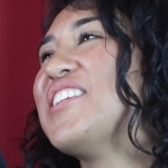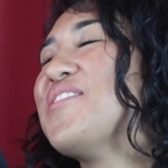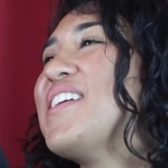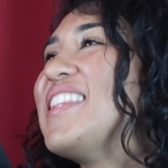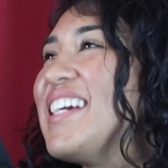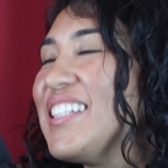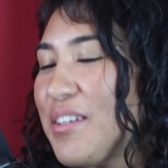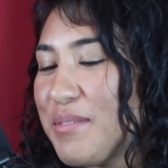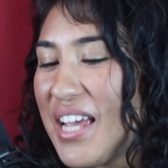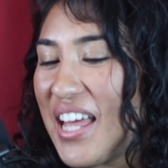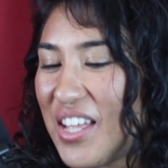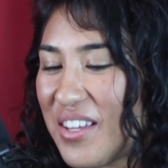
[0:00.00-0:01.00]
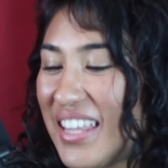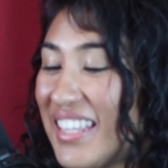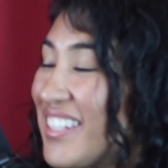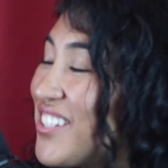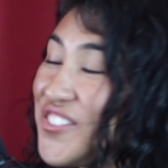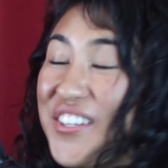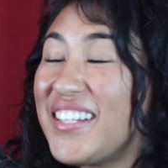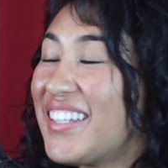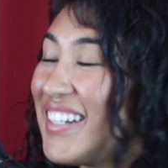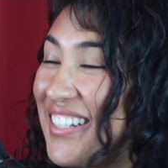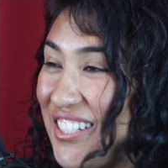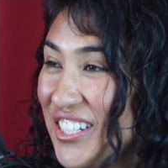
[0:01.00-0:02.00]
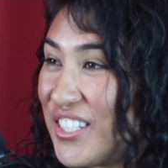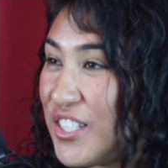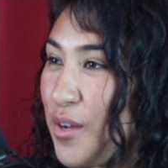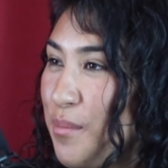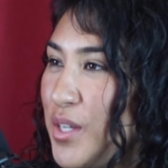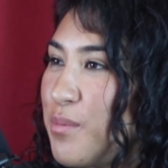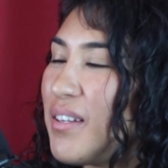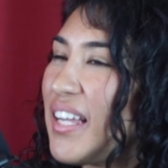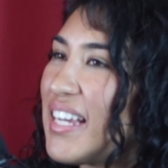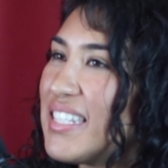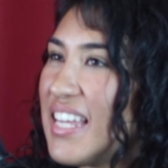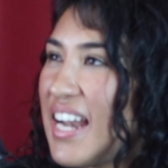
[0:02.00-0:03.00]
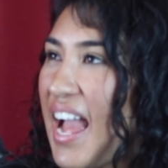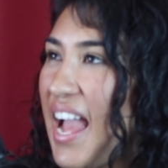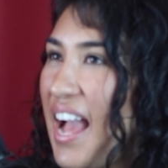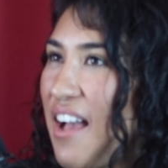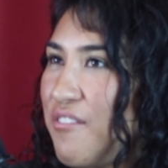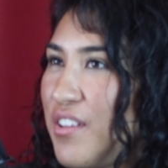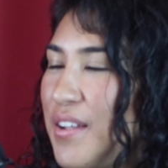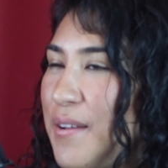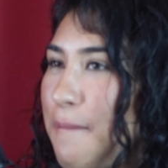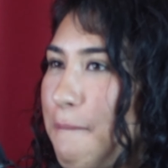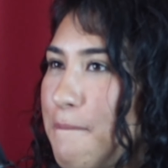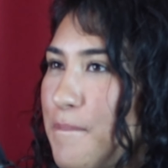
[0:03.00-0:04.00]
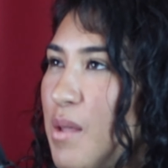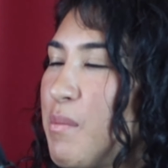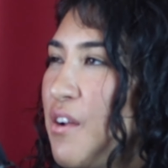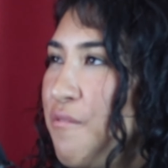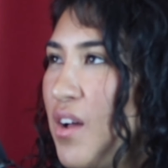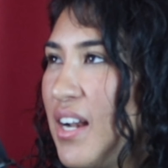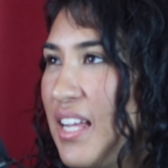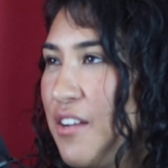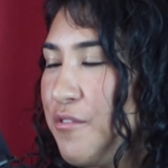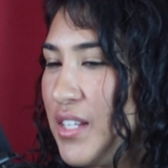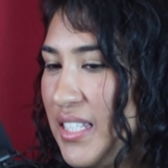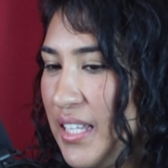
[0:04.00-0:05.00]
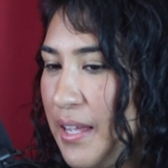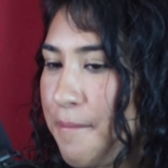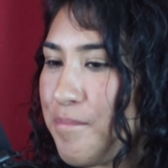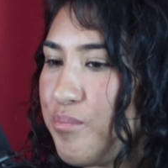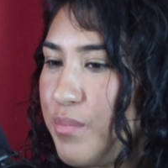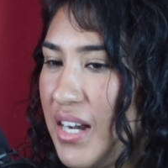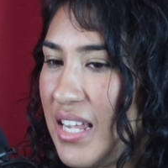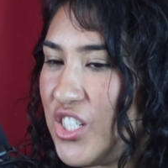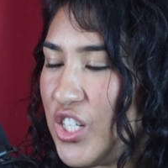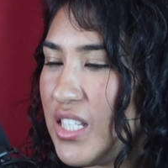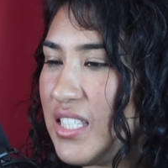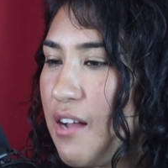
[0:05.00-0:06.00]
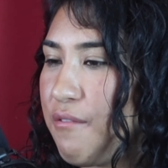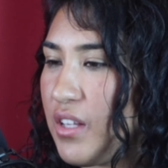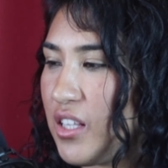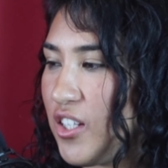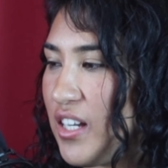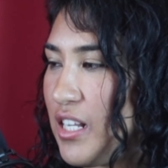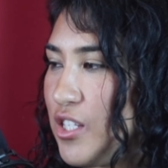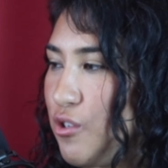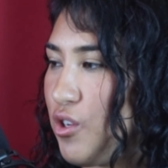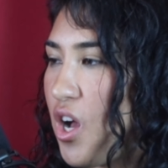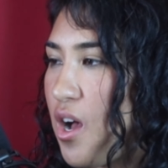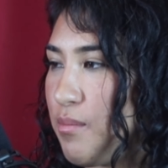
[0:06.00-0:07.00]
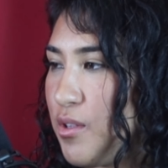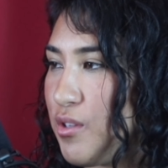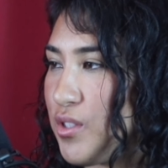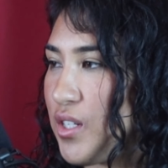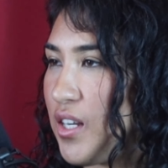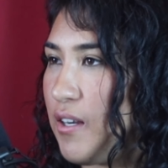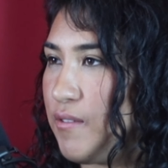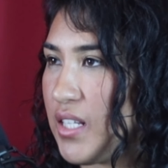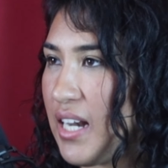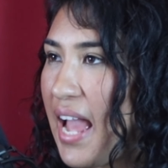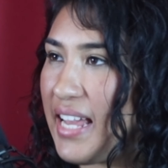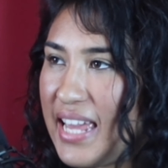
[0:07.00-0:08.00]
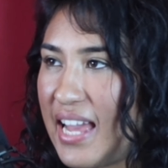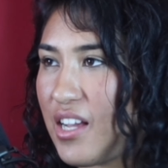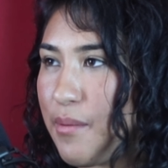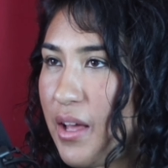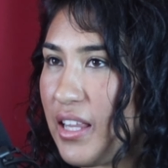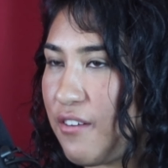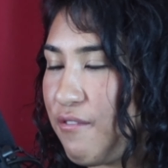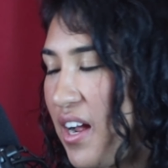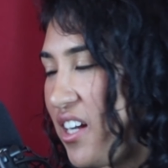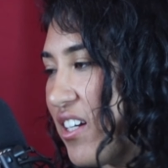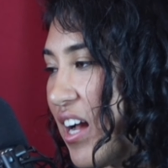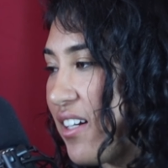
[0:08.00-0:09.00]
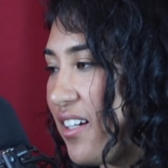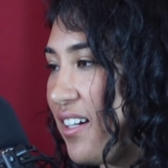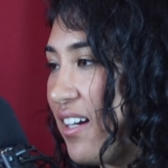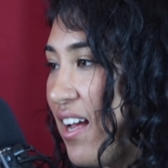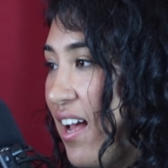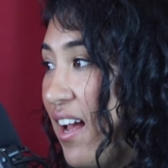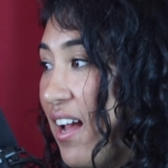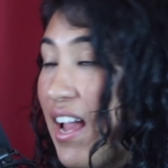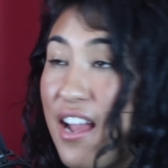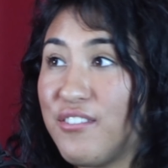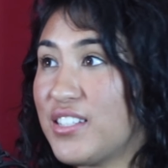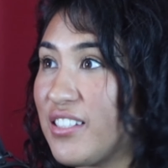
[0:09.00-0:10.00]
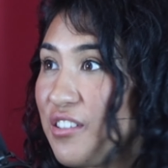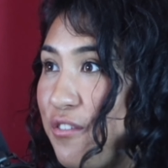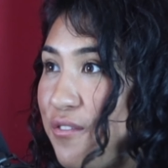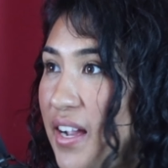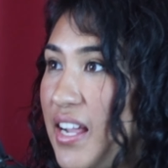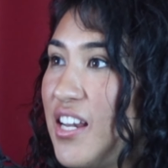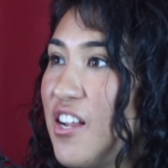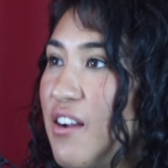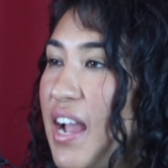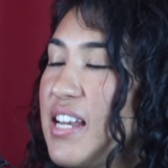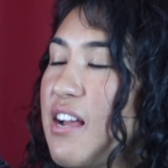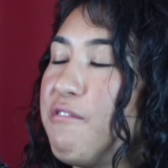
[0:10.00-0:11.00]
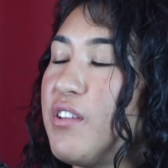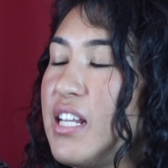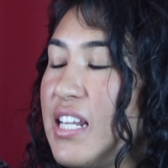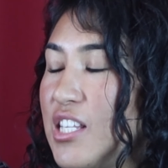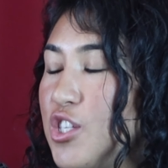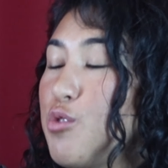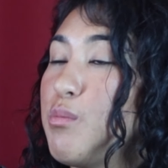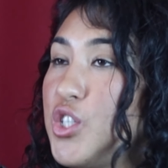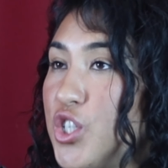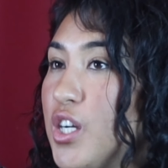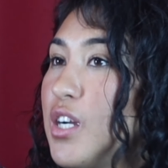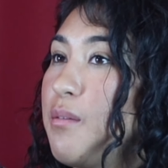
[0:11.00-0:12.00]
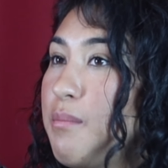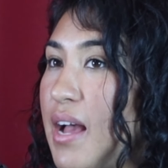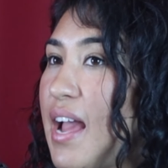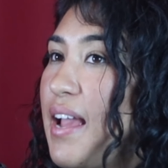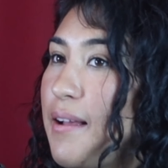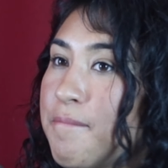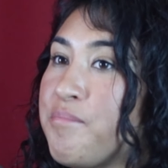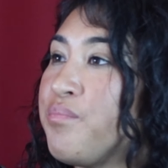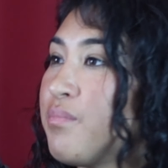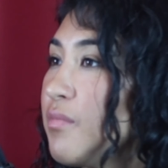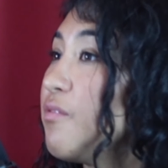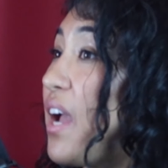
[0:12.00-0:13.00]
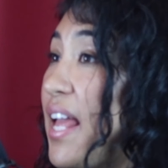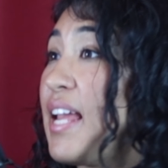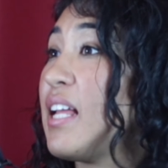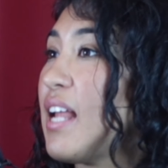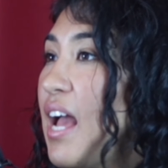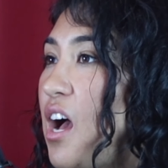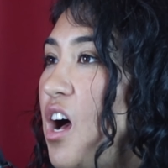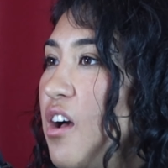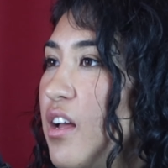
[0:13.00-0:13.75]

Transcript: that's the thing is I'm telling, like, the adrenaline is just so much, but like I said, I fought again recently, but it's just definitely learning to calm those nerves, and I can't come out like a firecracker every single fight, you know. I definitely need to mature my fighting now.